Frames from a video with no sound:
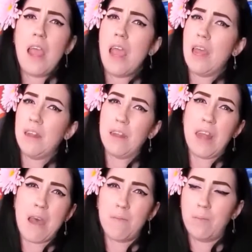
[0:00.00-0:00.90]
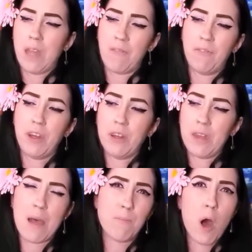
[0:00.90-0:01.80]
and that feeling of
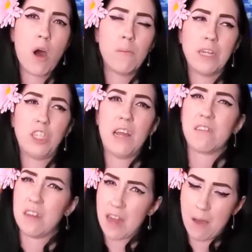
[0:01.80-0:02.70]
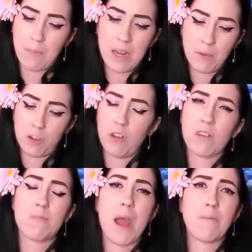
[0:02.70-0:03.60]
that ball in my chest and not being able to
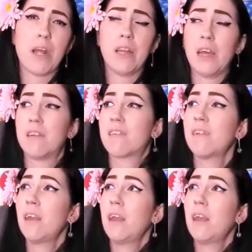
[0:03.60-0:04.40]
expand my lungs.